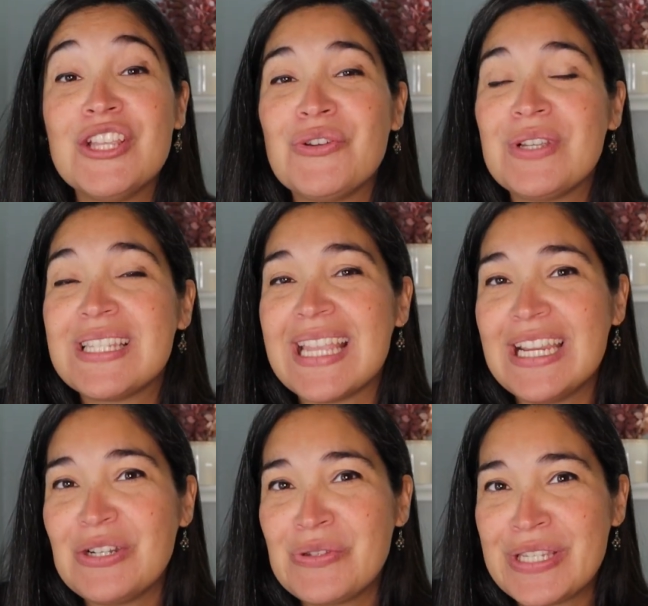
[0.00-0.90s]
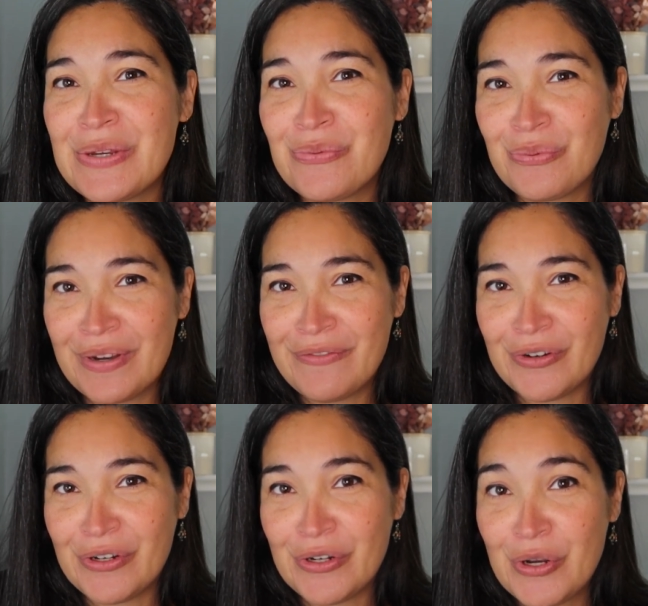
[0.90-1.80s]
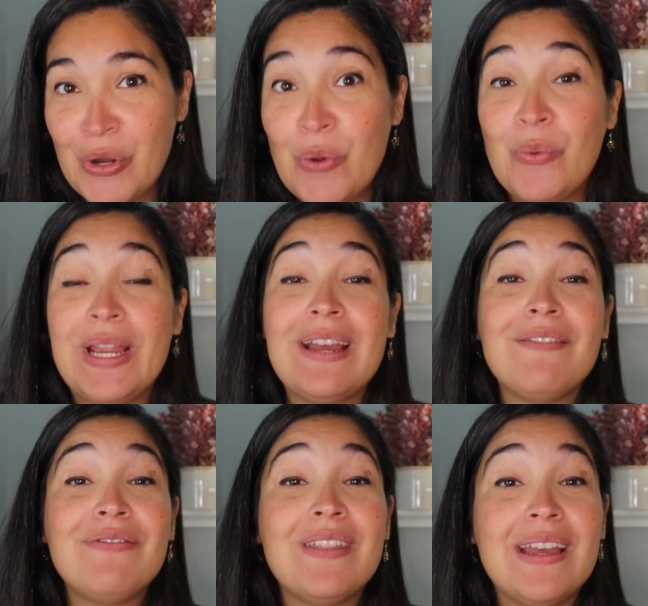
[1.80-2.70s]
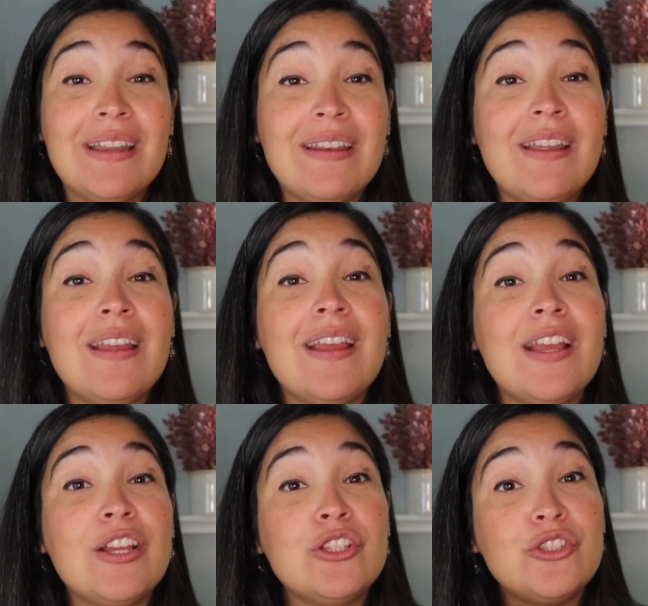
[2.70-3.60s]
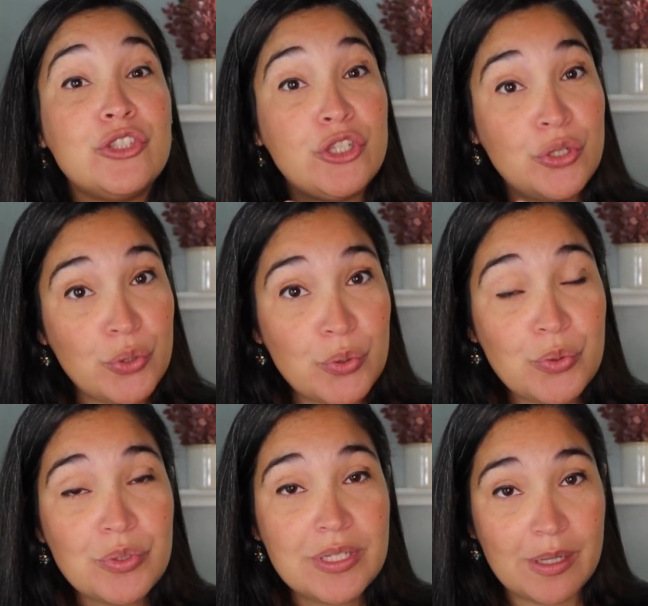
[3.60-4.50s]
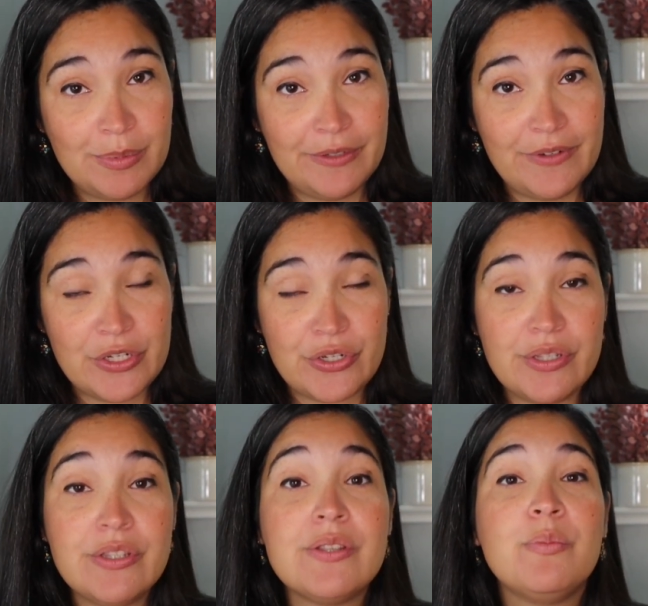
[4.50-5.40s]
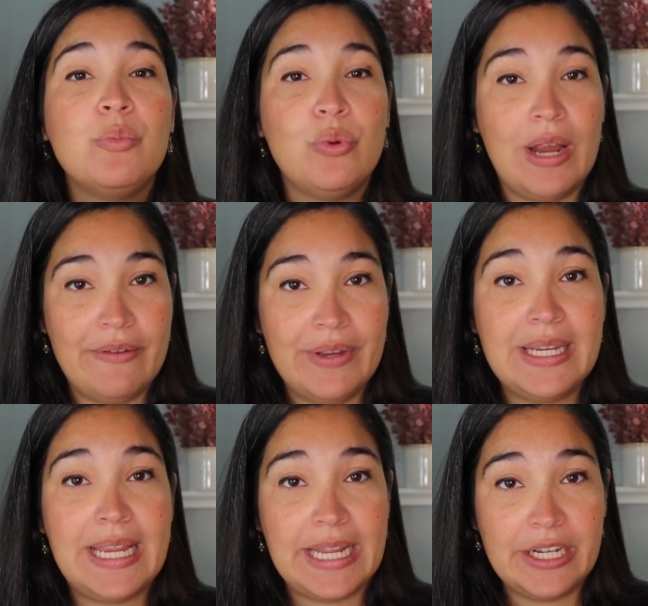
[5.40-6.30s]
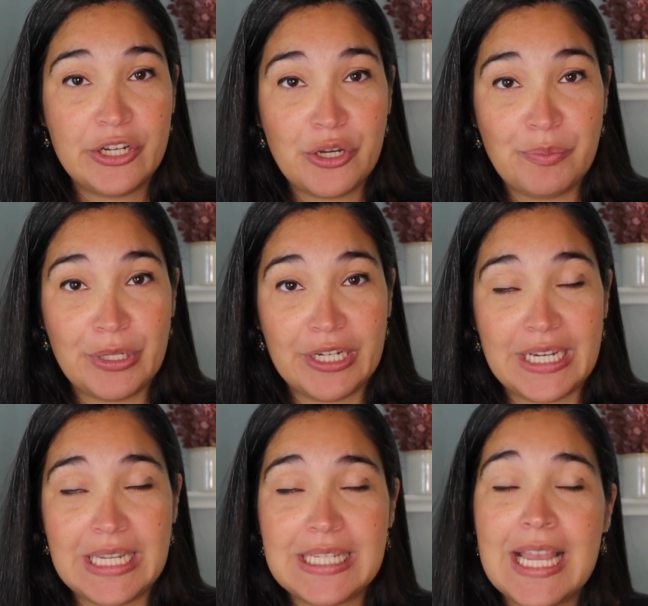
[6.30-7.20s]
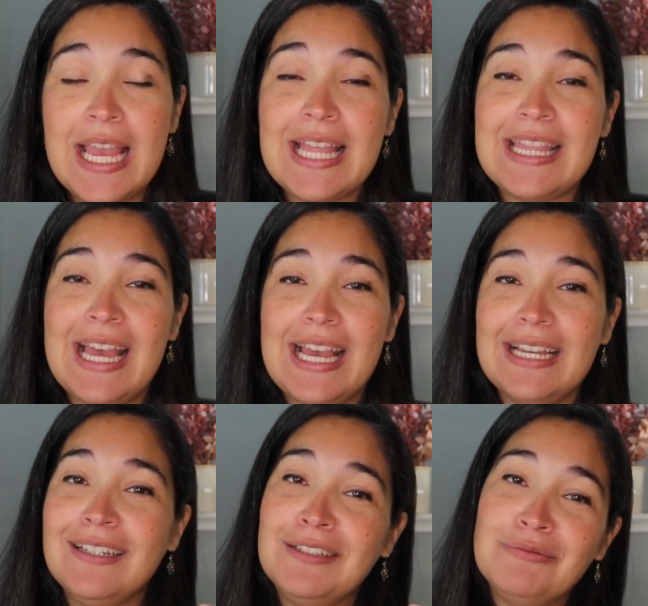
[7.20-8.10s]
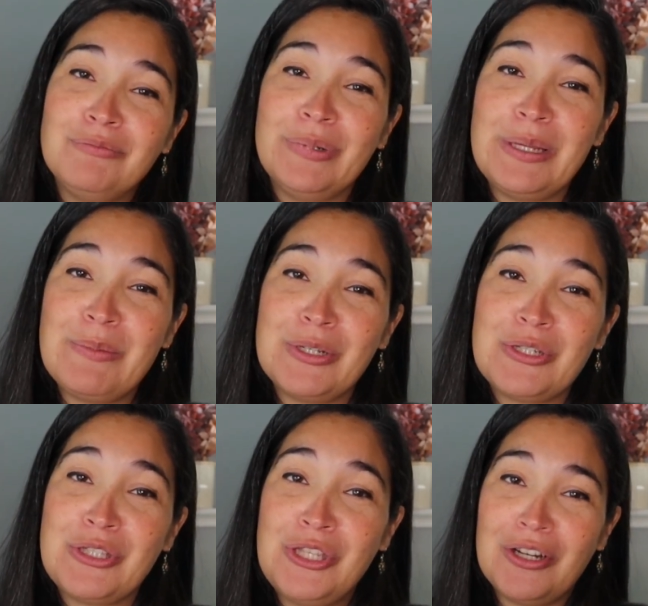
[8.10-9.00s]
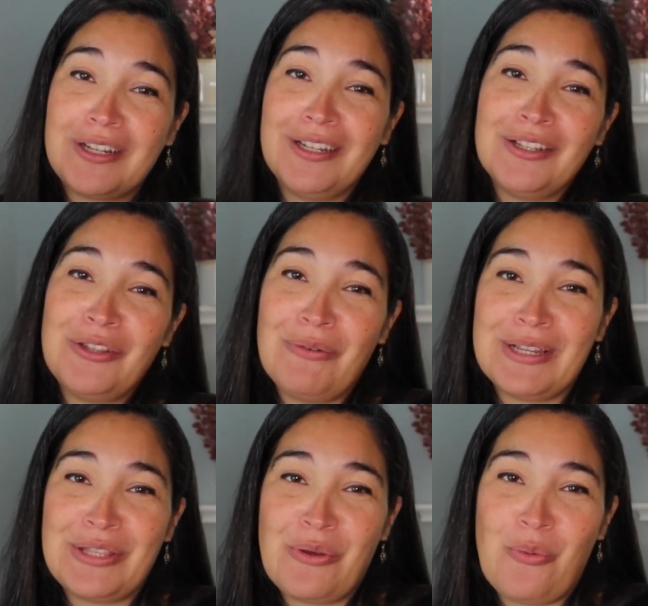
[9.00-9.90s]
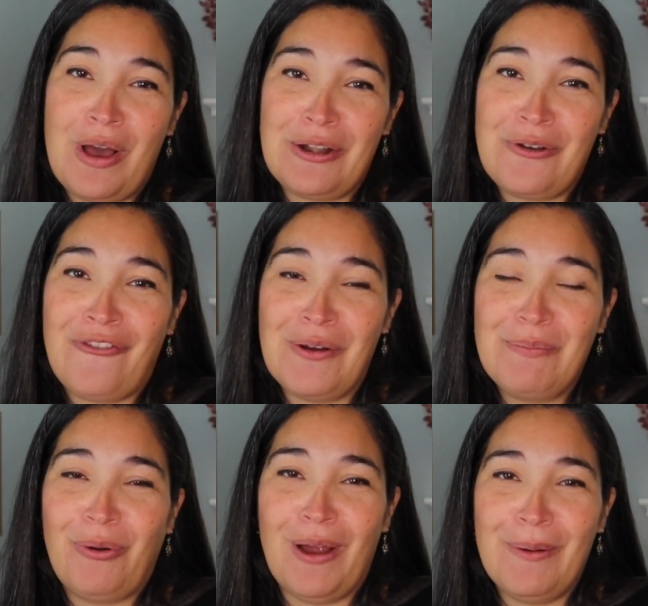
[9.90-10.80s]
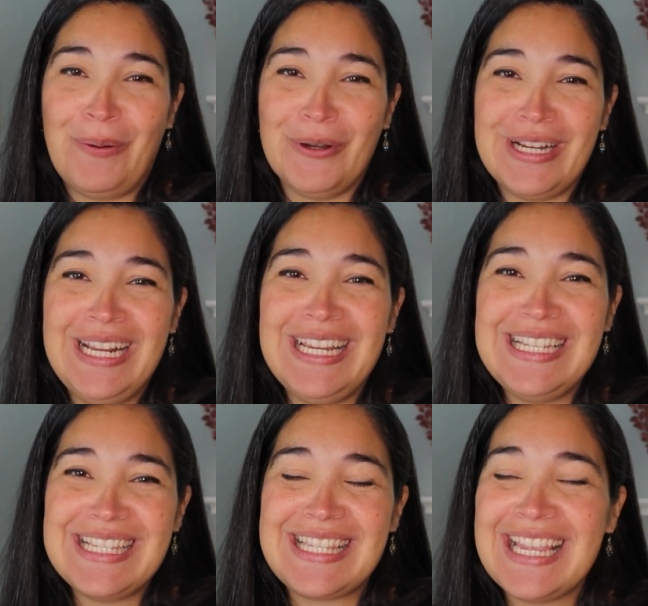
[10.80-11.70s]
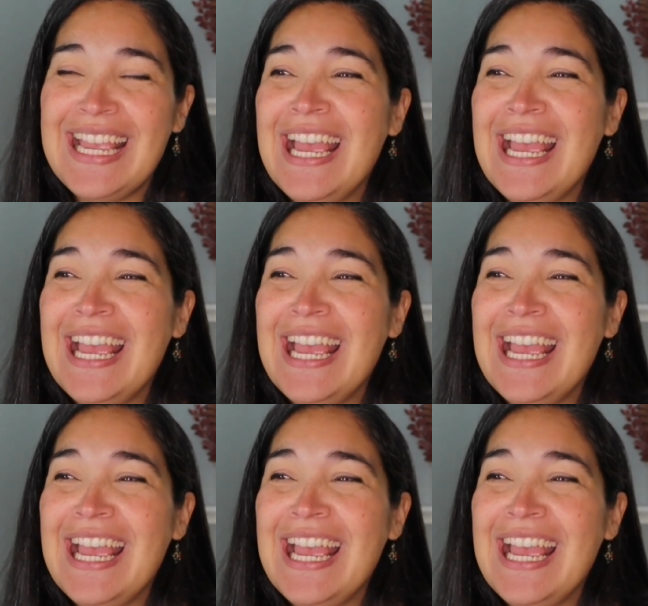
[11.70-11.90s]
So in St. Lucie River, we have then 2 subdivisions, private gated communities, that pretty much took the rest of the waterfront properties